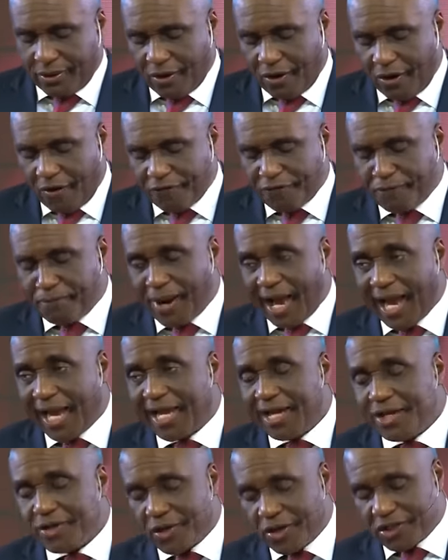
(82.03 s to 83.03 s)
of
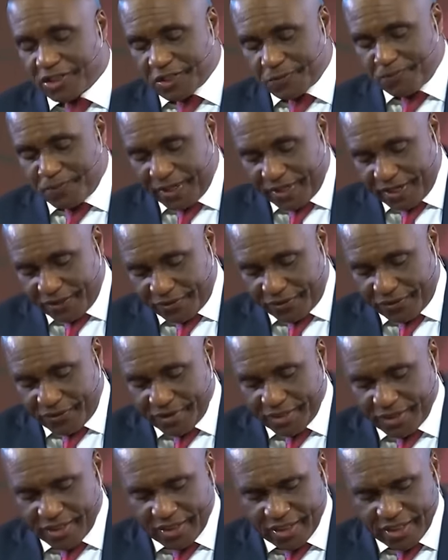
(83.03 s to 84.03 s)
mind or spirit
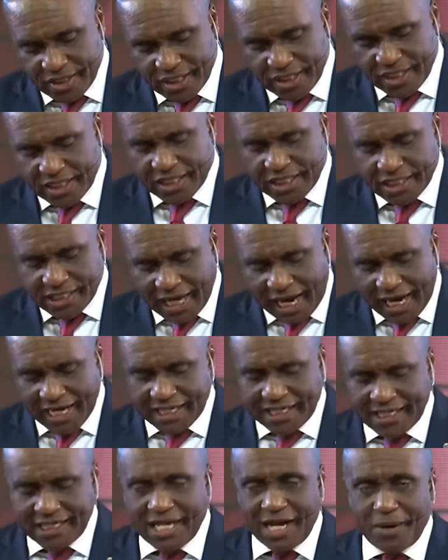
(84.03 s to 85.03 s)
that
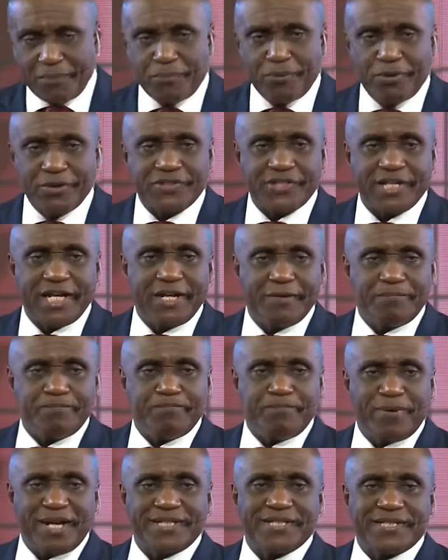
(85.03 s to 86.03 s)
enables a
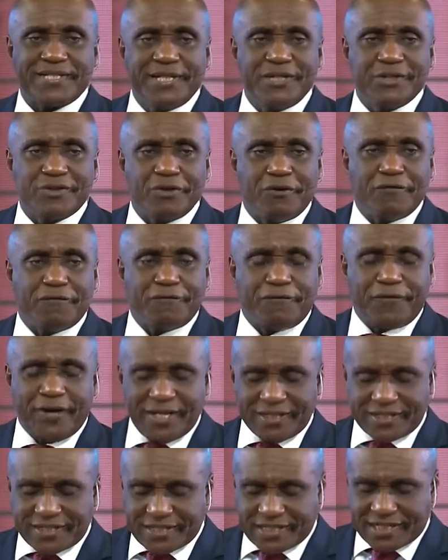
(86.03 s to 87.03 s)
person to
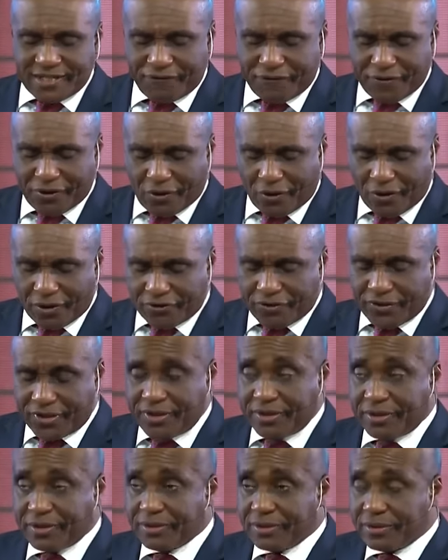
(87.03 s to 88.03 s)
face difficulty,